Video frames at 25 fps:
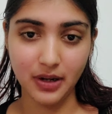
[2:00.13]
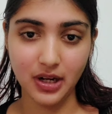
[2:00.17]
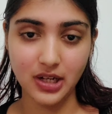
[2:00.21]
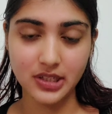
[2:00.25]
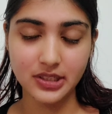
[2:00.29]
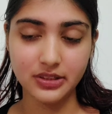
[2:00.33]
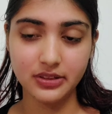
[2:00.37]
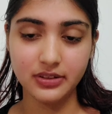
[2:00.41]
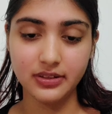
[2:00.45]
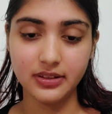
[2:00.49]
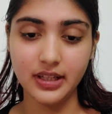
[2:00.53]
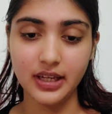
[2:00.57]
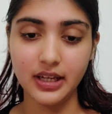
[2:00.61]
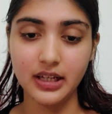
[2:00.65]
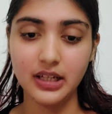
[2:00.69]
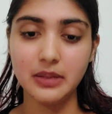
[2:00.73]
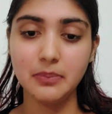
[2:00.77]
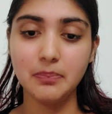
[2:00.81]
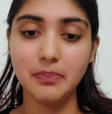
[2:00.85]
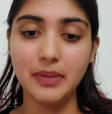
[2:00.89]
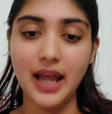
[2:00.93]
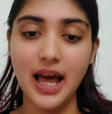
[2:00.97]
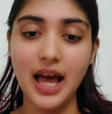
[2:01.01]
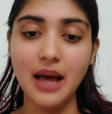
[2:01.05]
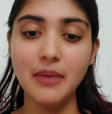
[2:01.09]
part is there
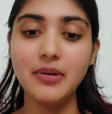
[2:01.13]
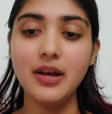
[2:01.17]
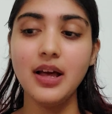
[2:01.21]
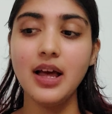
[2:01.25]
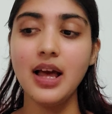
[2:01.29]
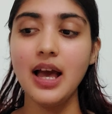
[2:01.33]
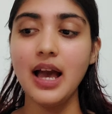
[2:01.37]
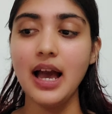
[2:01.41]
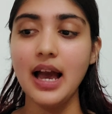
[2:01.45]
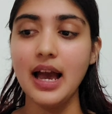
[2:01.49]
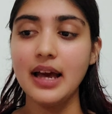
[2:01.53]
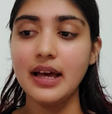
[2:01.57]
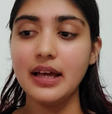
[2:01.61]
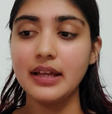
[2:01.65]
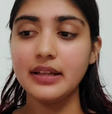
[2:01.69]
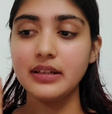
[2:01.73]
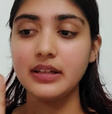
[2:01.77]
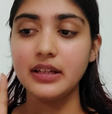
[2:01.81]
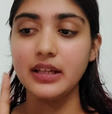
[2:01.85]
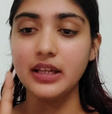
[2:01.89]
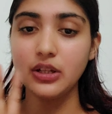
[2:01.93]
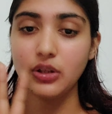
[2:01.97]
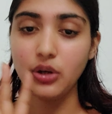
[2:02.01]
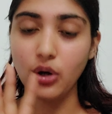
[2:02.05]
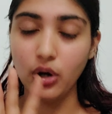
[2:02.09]
in PLAB,
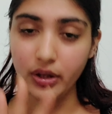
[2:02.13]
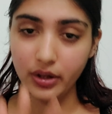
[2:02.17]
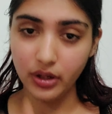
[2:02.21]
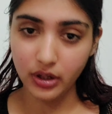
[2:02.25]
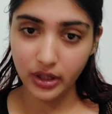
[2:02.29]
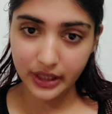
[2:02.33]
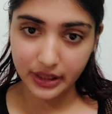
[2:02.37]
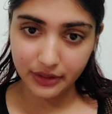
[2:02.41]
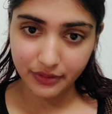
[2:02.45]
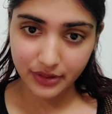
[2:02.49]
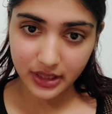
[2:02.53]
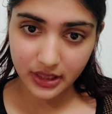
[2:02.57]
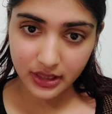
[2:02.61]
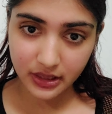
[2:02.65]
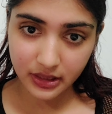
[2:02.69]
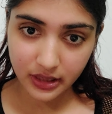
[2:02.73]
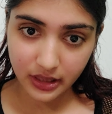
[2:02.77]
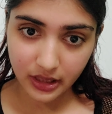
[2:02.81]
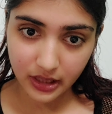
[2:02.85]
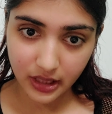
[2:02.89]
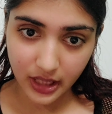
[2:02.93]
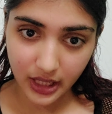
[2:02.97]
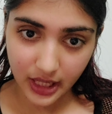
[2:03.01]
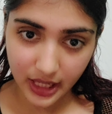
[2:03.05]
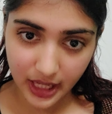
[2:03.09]
and even
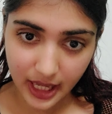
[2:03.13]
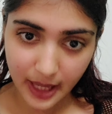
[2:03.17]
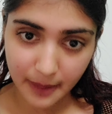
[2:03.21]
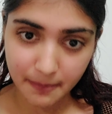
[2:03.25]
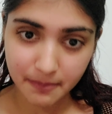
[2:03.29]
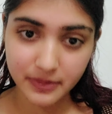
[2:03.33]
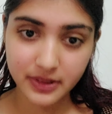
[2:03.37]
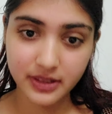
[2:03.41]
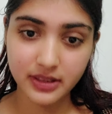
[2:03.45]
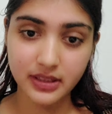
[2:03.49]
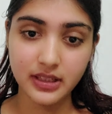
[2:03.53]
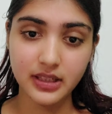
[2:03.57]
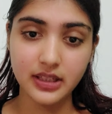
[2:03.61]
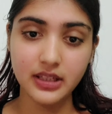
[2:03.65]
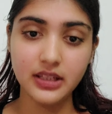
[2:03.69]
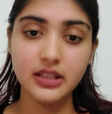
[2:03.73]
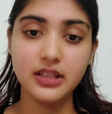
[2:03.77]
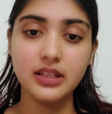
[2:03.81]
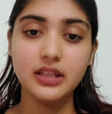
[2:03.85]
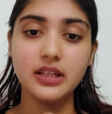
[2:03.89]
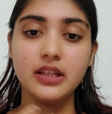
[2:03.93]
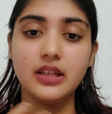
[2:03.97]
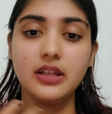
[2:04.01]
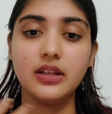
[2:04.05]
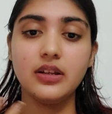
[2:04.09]
in AMC,
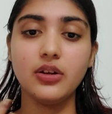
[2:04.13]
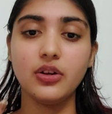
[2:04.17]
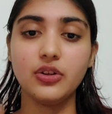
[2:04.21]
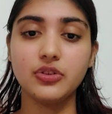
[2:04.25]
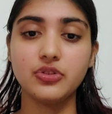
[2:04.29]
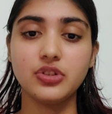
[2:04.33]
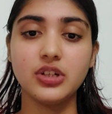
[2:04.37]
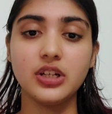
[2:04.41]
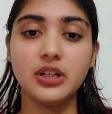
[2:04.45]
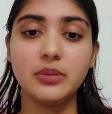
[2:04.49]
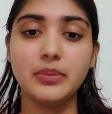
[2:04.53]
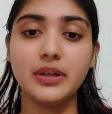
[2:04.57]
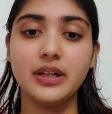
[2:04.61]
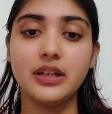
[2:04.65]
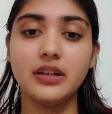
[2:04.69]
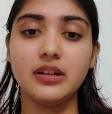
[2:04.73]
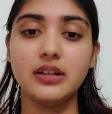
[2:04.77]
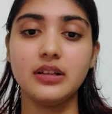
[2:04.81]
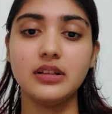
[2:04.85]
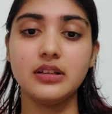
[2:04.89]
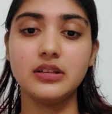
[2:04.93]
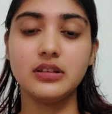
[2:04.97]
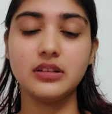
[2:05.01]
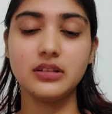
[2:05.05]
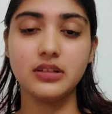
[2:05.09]
the Australian
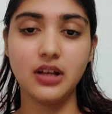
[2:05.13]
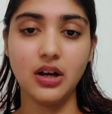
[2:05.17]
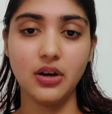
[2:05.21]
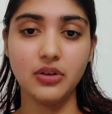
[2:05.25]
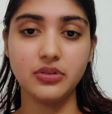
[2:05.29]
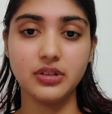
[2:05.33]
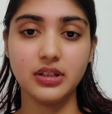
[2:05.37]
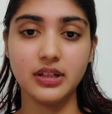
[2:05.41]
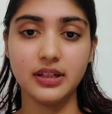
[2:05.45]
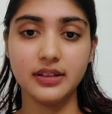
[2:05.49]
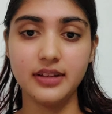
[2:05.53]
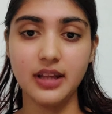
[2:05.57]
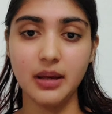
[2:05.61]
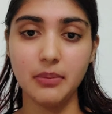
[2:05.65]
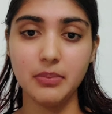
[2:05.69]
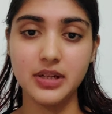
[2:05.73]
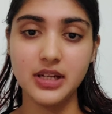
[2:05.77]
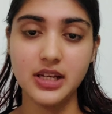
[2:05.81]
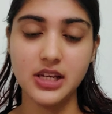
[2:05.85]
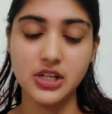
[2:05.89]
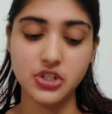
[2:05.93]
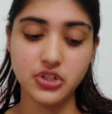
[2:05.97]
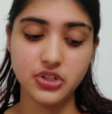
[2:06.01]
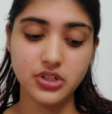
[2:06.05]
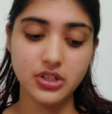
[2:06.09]
Medical Council
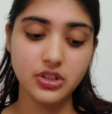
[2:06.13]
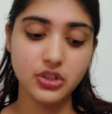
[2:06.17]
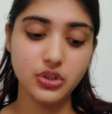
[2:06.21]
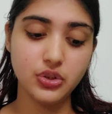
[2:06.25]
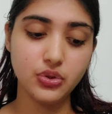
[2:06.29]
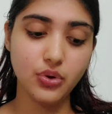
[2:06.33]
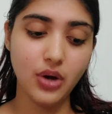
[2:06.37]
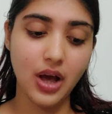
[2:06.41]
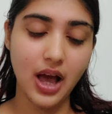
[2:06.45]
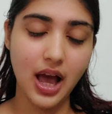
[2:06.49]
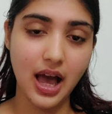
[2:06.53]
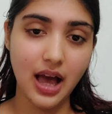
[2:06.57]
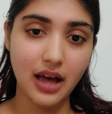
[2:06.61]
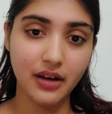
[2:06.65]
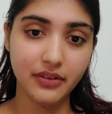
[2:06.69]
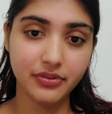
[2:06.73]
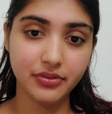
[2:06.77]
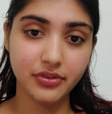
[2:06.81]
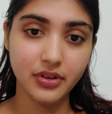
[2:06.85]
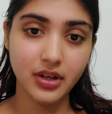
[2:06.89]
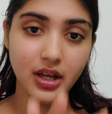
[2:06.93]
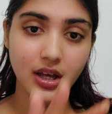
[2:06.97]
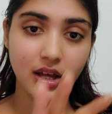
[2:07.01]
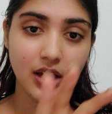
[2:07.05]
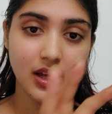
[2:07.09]
examination, you
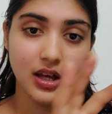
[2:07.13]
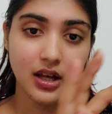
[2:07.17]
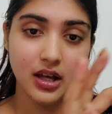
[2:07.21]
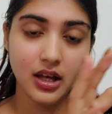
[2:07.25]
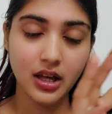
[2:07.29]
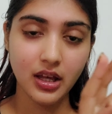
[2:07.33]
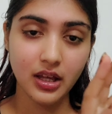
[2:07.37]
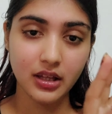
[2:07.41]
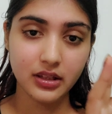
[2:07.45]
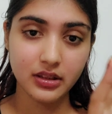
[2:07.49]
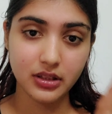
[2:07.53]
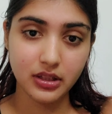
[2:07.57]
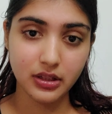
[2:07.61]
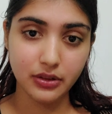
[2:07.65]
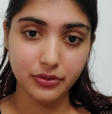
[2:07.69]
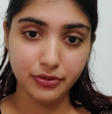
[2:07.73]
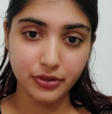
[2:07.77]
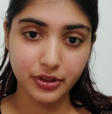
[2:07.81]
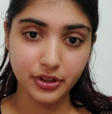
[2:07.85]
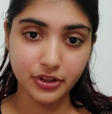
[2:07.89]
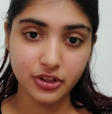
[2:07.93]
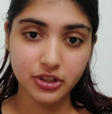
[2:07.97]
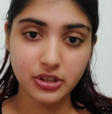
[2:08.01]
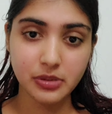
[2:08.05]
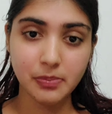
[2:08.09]
have the
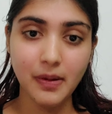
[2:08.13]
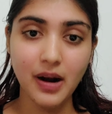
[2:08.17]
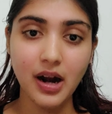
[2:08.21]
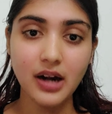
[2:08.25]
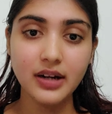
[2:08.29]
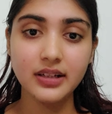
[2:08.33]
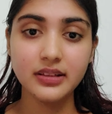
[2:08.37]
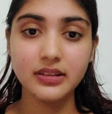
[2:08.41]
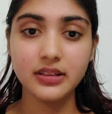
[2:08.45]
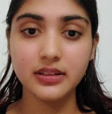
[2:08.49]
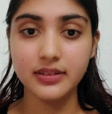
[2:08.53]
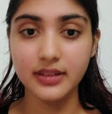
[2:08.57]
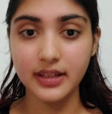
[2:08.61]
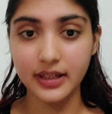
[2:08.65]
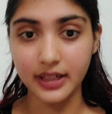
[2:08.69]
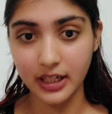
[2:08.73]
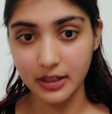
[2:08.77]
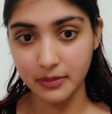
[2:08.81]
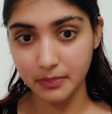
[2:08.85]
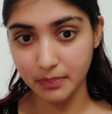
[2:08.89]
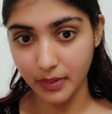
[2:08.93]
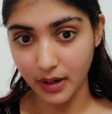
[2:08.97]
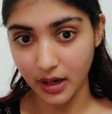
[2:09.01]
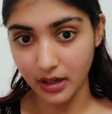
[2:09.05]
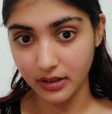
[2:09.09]
first part and the
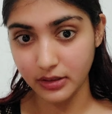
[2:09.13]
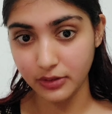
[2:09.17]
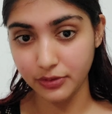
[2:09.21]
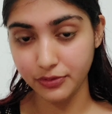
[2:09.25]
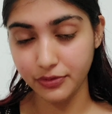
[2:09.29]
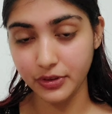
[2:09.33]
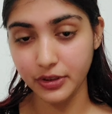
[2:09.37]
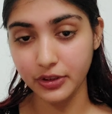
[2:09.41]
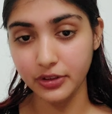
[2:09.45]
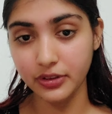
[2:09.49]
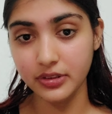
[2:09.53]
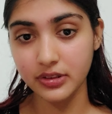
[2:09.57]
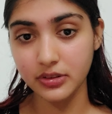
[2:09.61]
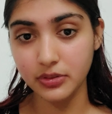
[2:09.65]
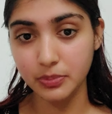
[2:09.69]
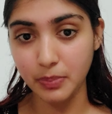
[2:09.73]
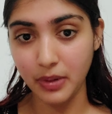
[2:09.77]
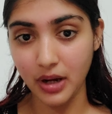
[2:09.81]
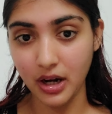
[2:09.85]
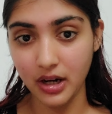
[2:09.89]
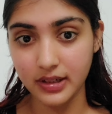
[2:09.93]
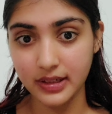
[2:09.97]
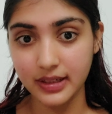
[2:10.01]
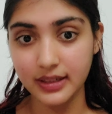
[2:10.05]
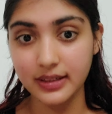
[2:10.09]
second part. The first
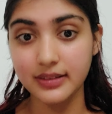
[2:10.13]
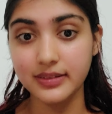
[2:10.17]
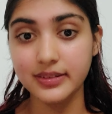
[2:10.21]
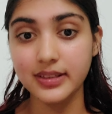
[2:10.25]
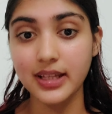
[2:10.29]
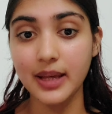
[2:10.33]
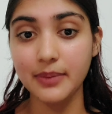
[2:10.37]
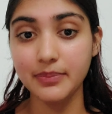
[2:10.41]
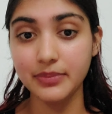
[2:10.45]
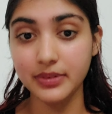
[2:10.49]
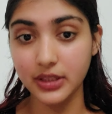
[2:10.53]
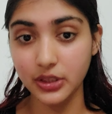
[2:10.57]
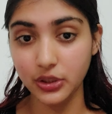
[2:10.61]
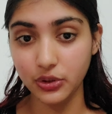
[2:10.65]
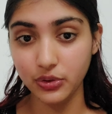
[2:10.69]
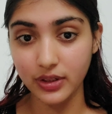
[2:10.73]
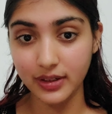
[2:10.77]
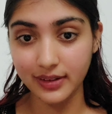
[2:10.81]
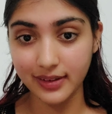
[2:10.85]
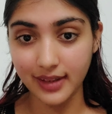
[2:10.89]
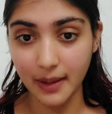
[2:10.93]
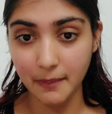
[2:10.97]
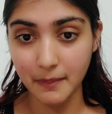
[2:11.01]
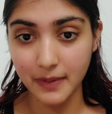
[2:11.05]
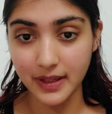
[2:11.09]
part is MCQ
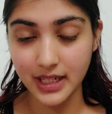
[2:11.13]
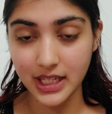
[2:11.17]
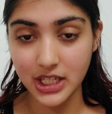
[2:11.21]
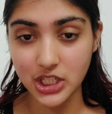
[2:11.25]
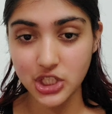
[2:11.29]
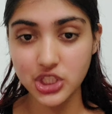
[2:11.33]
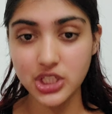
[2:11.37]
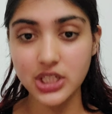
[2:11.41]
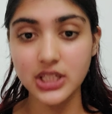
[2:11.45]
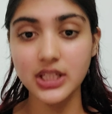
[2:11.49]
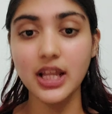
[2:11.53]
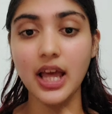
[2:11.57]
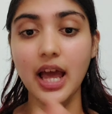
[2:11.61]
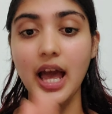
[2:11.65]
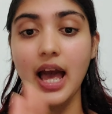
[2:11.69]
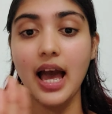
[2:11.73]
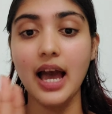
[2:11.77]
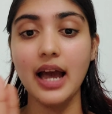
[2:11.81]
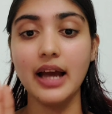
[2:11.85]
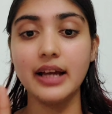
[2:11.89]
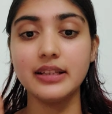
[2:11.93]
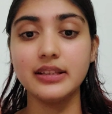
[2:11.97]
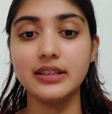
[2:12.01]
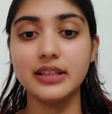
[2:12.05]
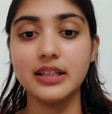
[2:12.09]
examination,
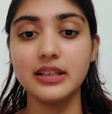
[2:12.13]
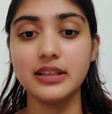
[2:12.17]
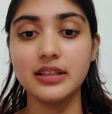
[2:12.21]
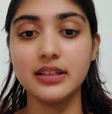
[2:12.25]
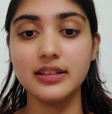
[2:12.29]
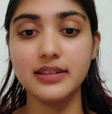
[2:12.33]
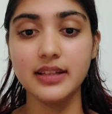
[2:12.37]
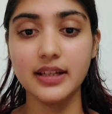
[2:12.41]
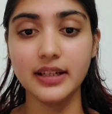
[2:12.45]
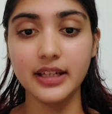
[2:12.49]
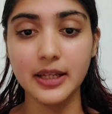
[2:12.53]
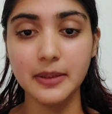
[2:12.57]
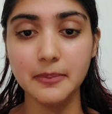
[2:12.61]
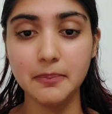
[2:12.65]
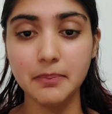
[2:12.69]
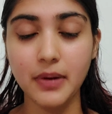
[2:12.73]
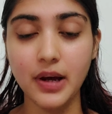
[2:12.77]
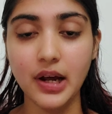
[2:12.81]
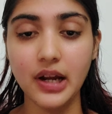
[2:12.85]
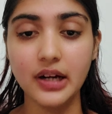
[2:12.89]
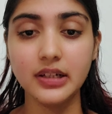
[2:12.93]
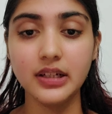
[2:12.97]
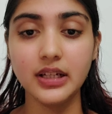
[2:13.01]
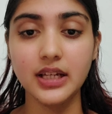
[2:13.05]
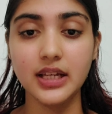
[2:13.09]
and then the second
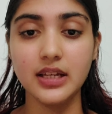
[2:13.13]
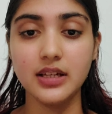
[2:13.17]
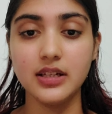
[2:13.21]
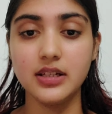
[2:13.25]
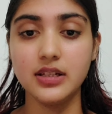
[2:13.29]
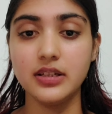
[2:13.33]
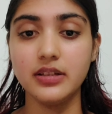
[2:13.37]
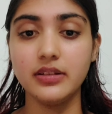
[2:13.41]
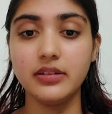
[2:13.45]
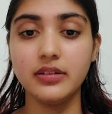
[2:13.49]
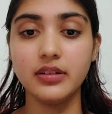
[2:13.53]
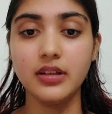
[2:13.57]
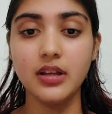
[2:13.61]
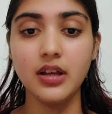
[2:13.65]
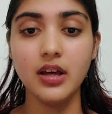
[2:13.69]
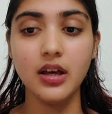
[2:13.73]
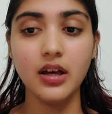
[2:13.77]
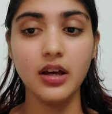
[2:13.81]
part is